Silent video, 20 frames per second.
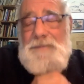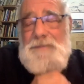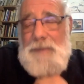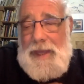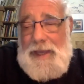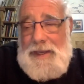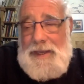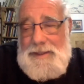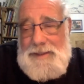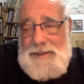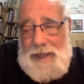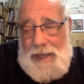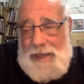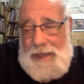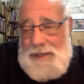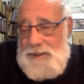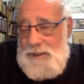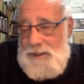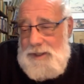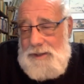
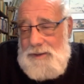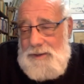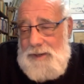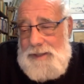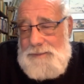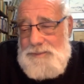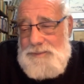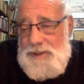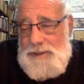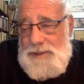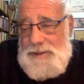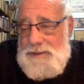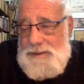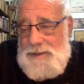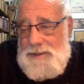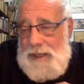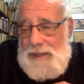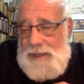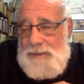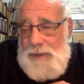you know,
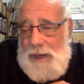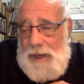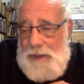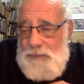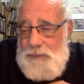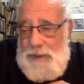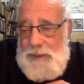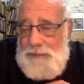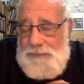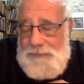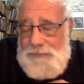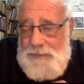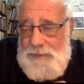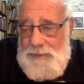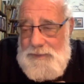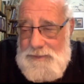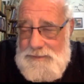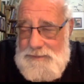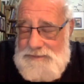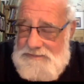I really
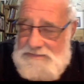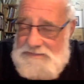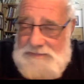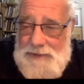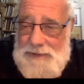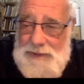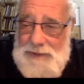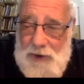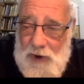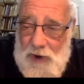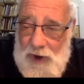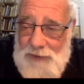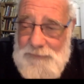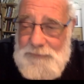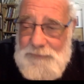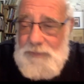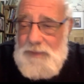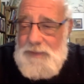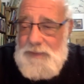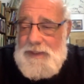feel
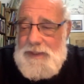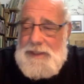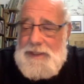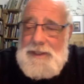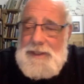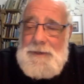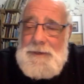awful that